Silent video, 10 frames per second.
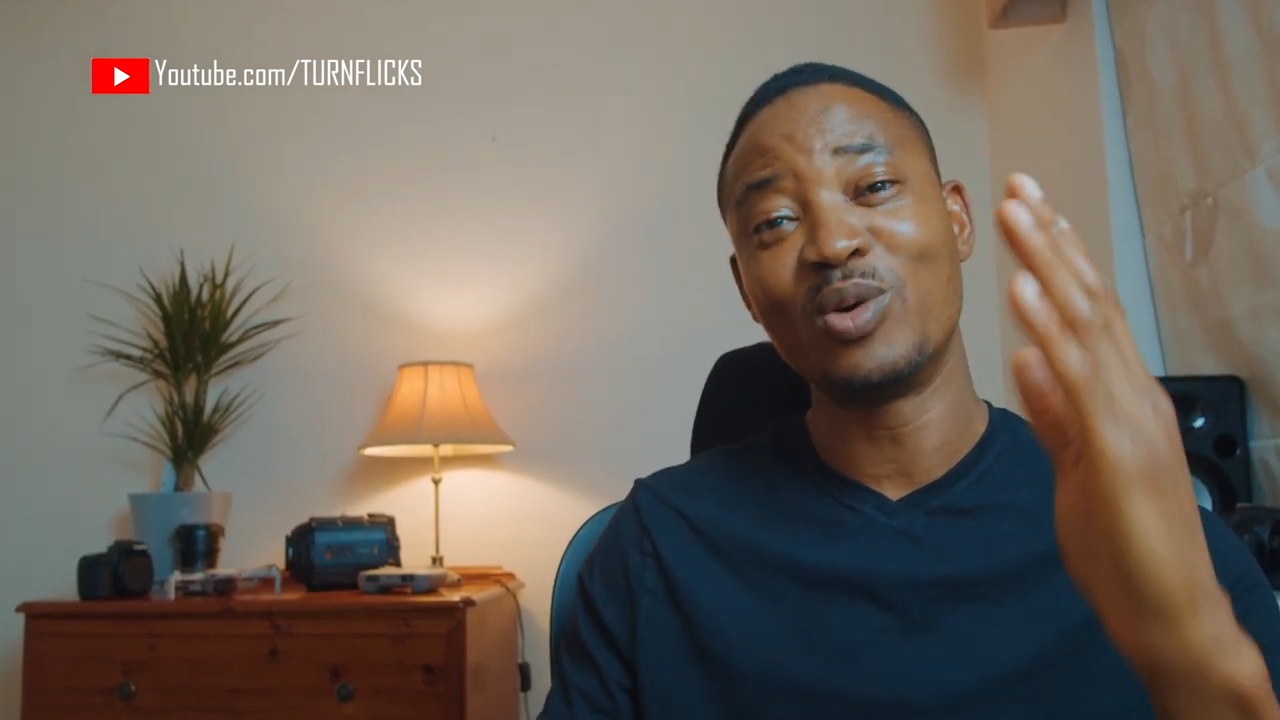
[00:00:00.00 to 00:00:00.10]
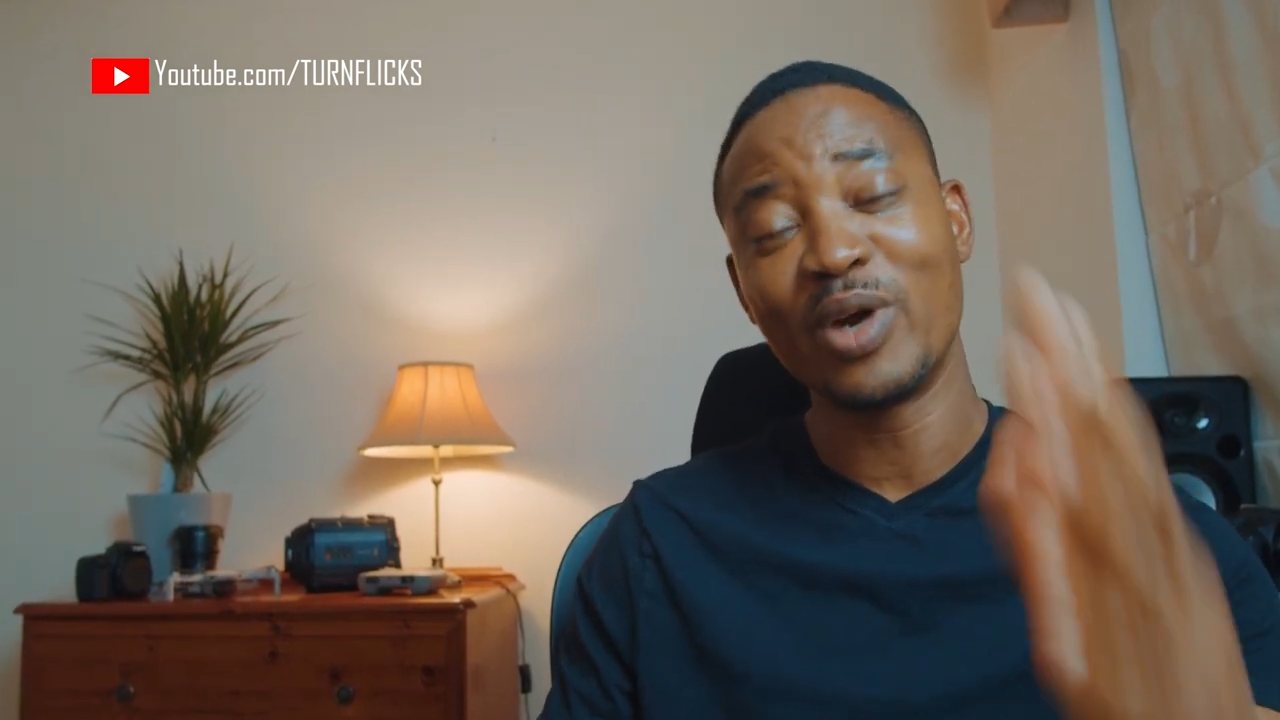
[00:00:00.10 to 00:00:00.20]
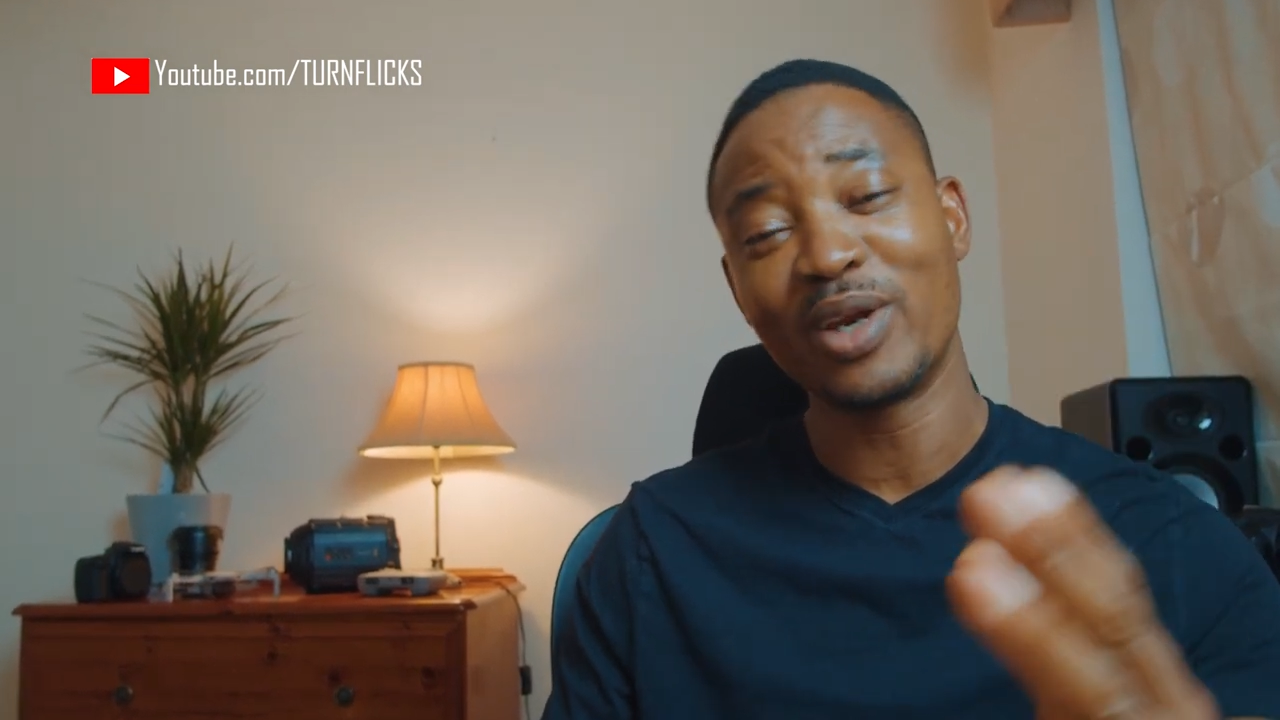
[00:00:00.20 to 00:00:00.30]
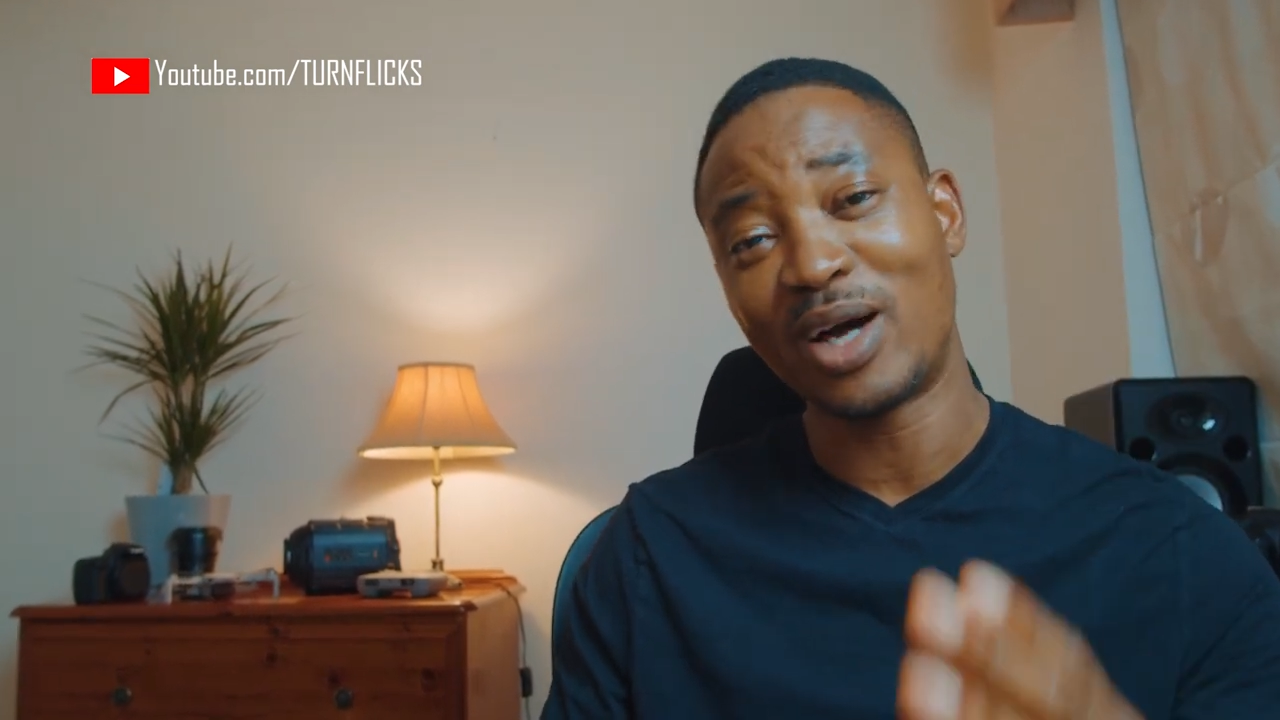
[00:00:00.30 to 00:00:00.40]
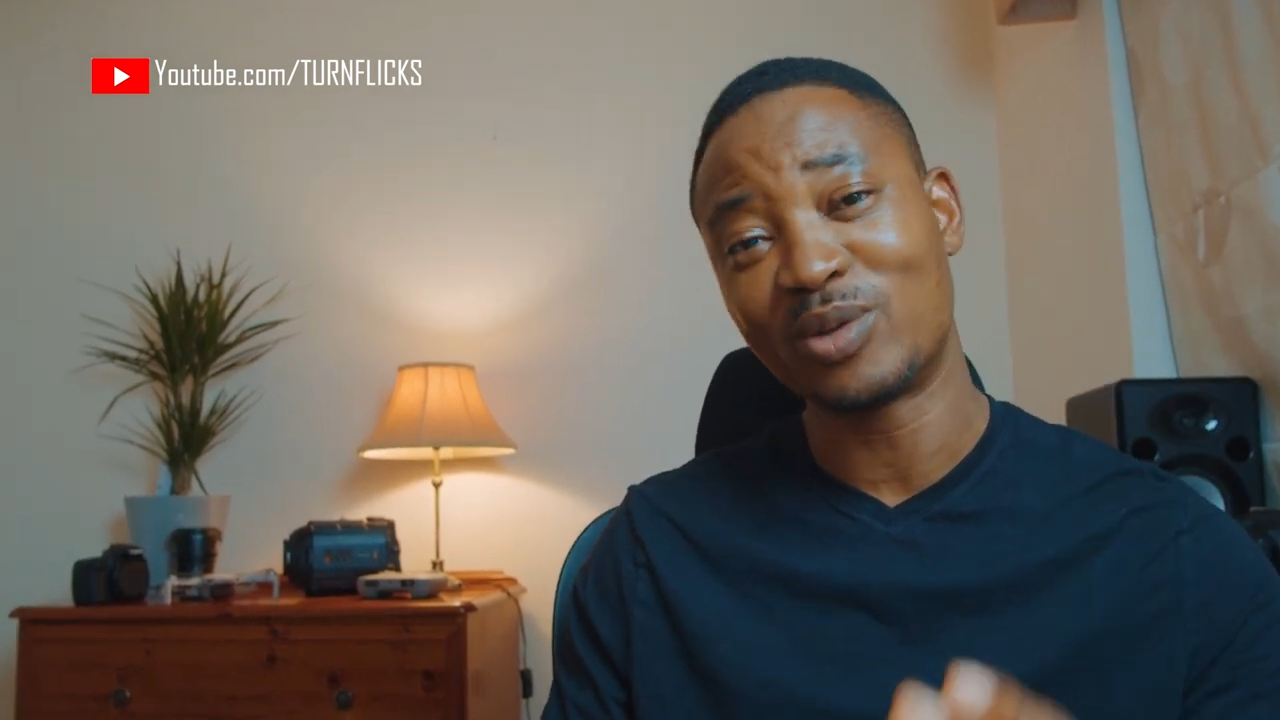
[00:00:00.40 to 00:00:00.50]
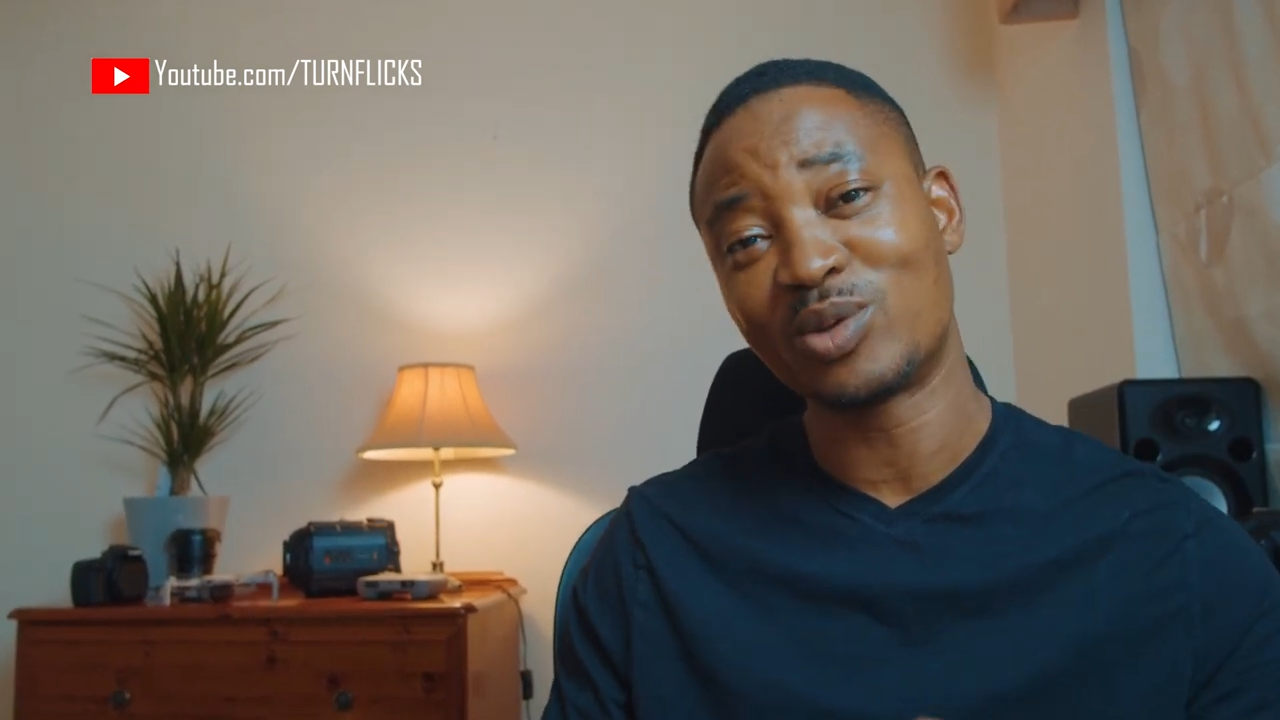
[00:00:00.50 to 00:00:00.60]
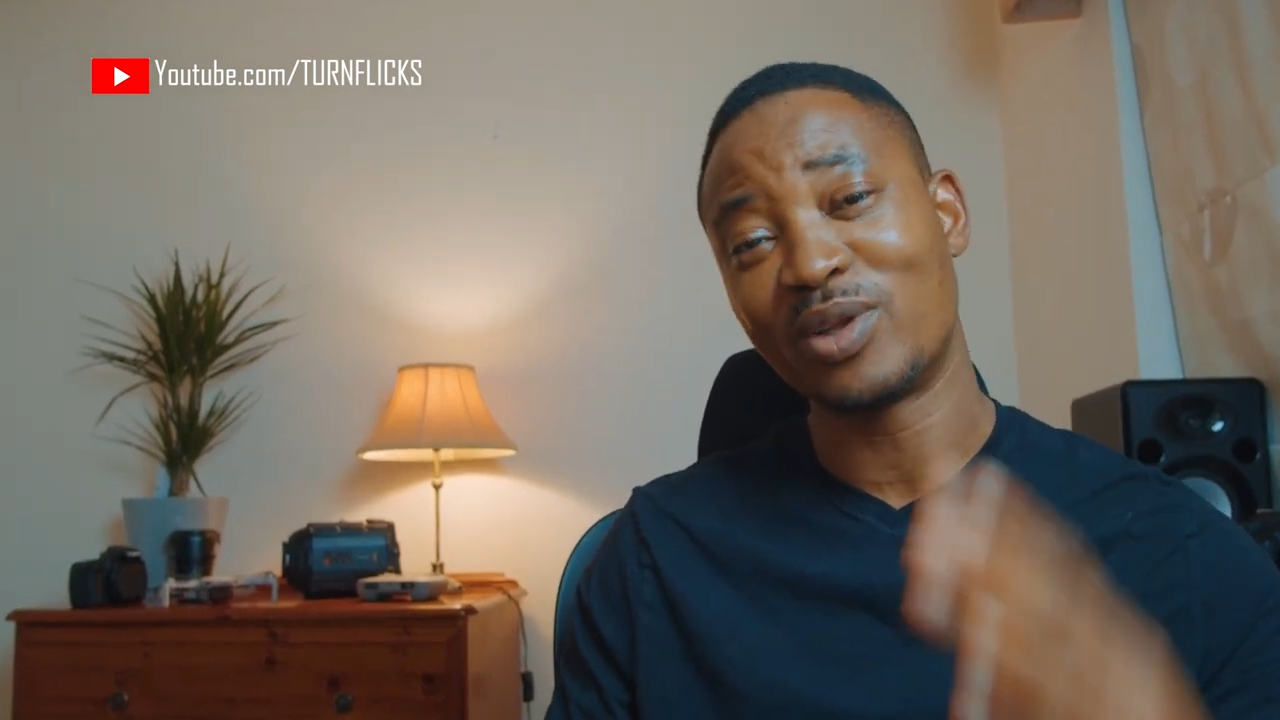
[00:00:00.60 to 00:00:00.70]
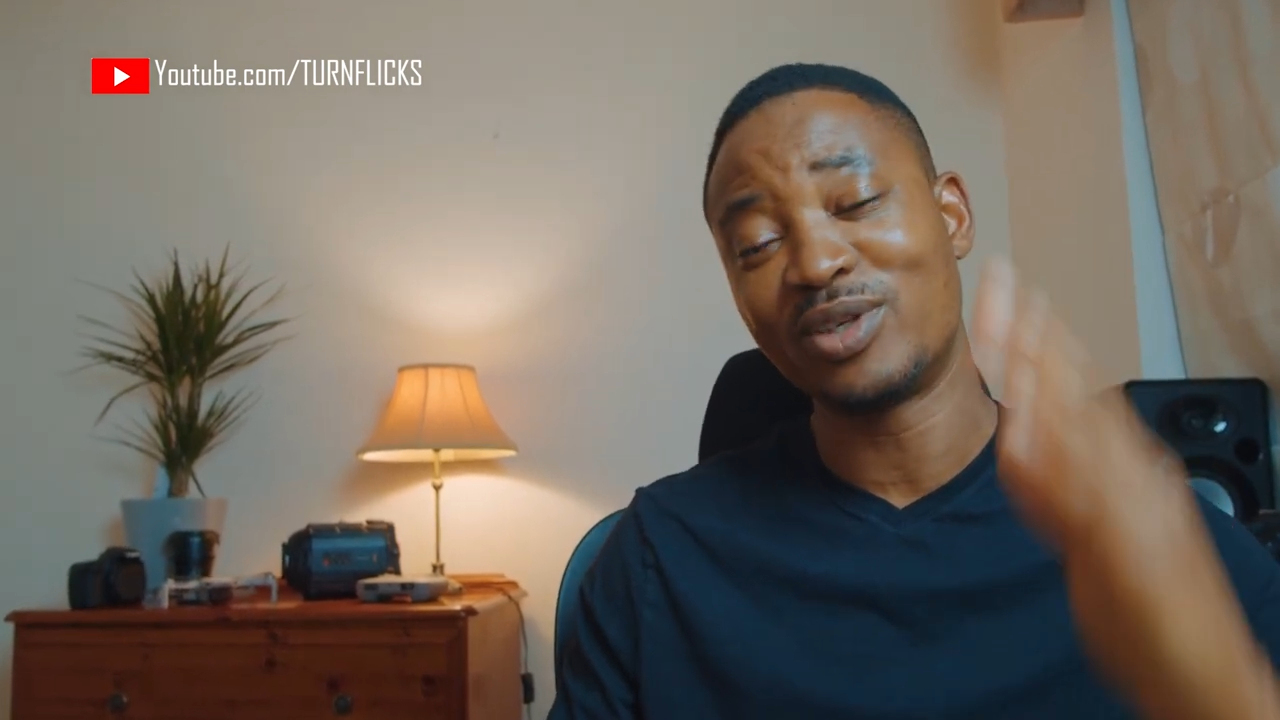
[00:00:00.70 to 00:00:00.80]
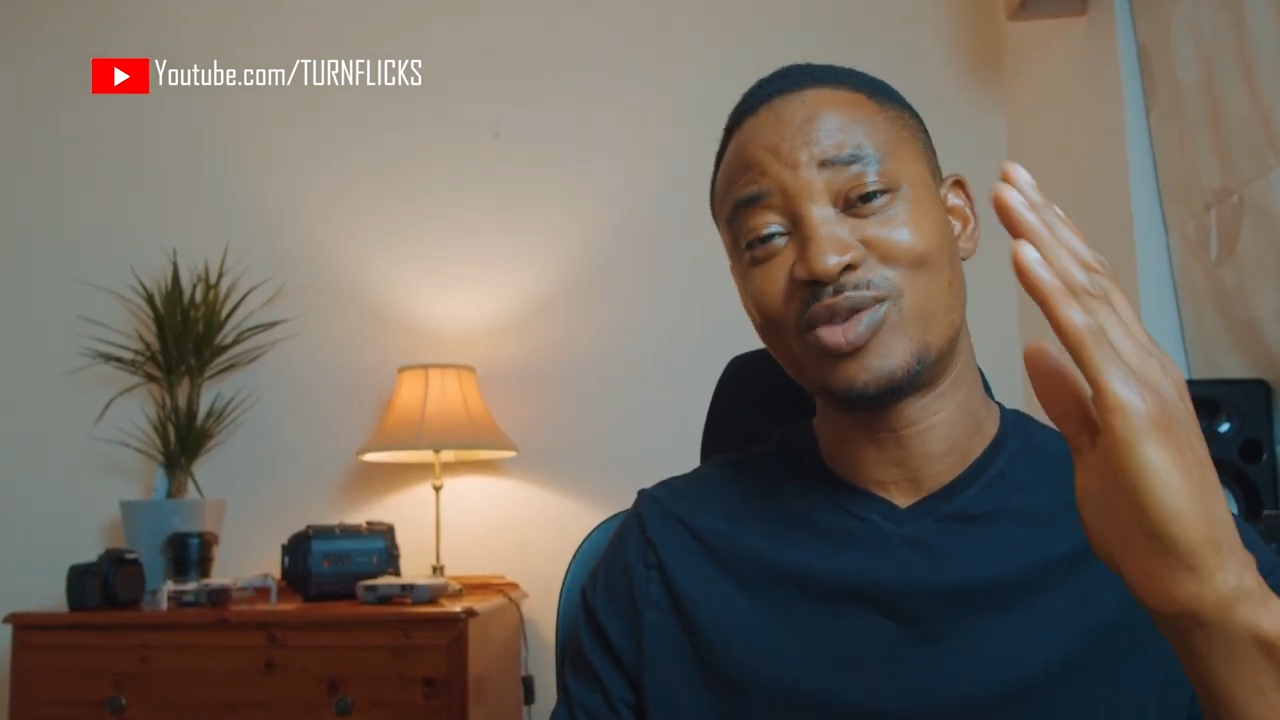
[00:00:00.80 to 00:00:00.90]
going out on